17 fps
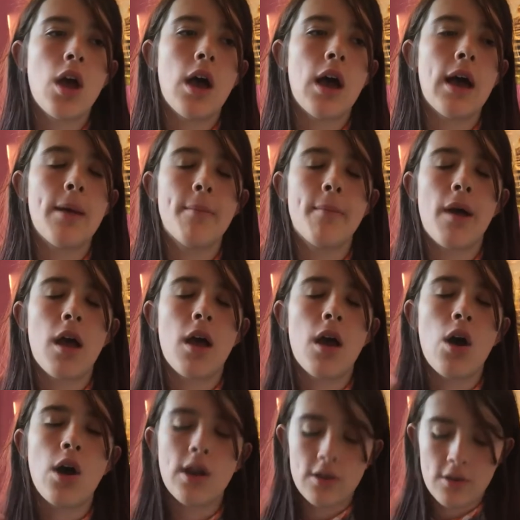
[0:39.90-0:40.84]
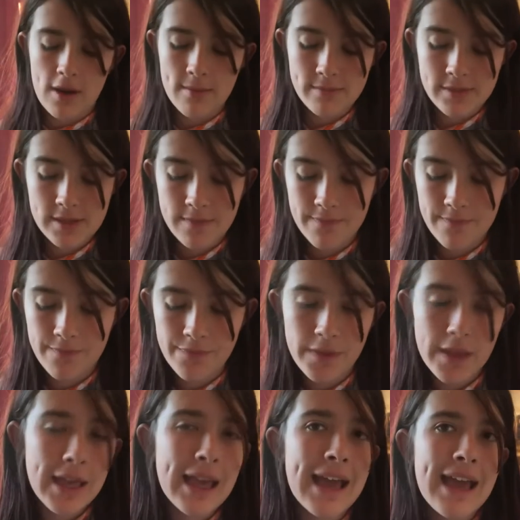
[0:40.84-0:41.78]
holograms.
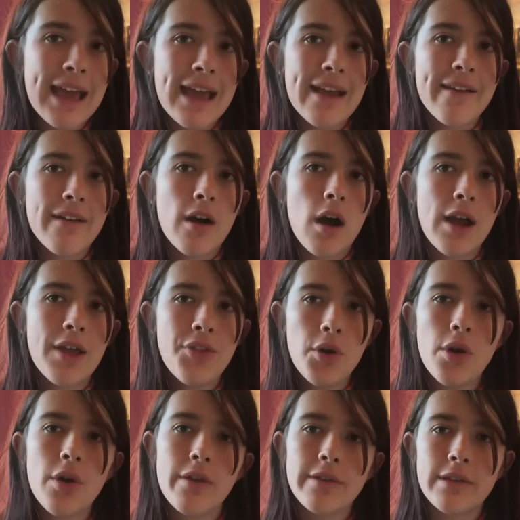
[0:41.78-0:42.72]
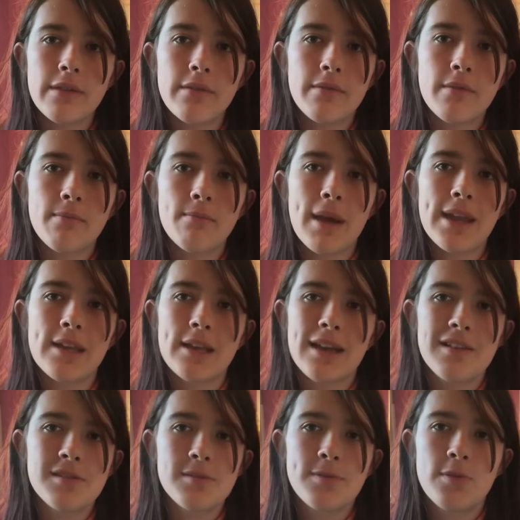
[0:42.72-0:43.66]
I thought Manic
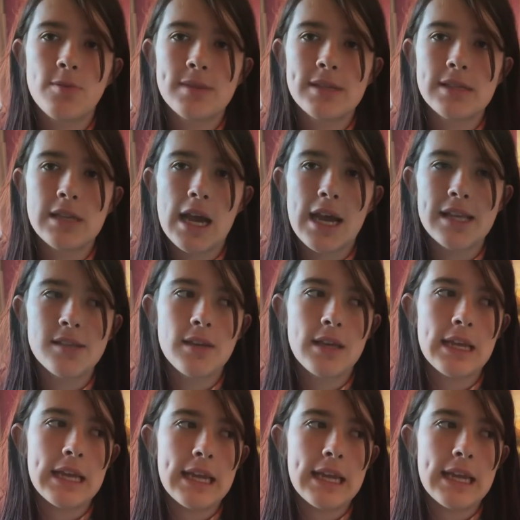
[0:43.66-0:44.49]
Girl's performance as Yaz